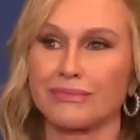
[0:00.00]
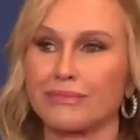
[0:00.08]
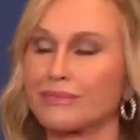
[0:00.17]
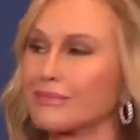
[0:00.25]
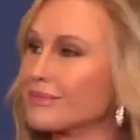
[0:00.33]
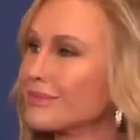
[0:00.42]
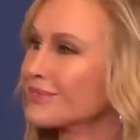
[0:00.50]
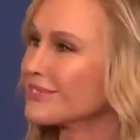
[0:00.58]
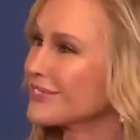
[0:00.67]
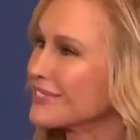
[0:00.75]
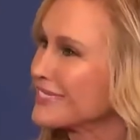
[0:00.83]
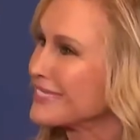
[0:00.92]

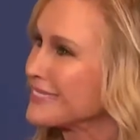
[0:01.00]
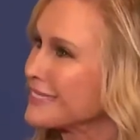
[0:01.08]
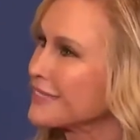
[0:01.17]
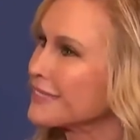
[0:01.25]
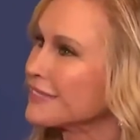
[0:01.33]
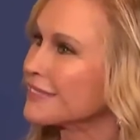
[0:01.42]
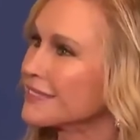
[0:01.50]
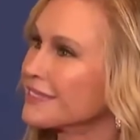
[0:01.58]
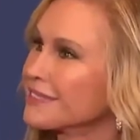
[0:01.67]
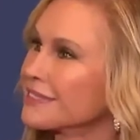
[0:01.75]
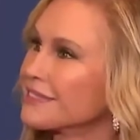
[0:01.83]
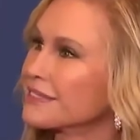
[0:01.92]

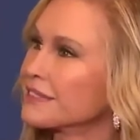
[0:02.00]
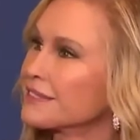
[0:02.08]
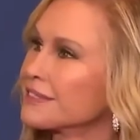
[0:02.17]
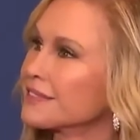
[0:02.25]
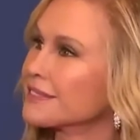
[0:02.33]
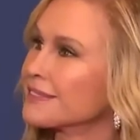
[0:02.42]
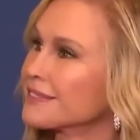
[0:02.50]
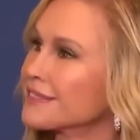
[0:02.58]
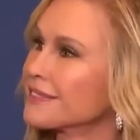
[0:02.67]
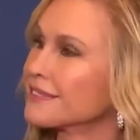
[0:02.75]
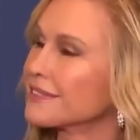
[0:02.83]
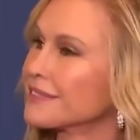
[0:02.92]

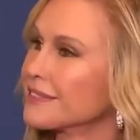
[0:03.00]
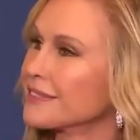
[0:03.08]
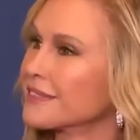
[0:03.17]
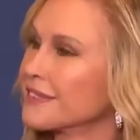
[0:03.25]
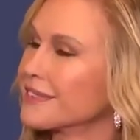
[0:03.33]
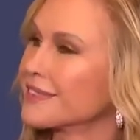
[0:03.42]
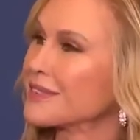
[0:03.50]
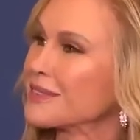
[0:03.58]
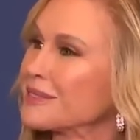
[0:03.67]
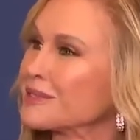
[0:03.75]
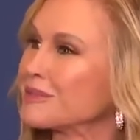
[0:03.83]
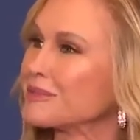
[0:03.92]

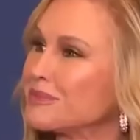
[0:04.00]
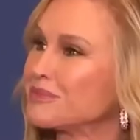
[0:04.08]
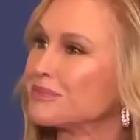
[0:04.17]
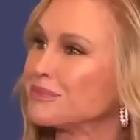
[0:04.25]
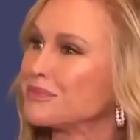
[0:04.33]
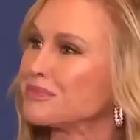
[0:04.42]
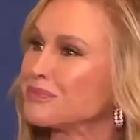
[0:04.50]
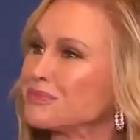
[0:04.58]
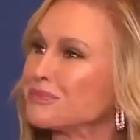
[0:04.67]
[no speech]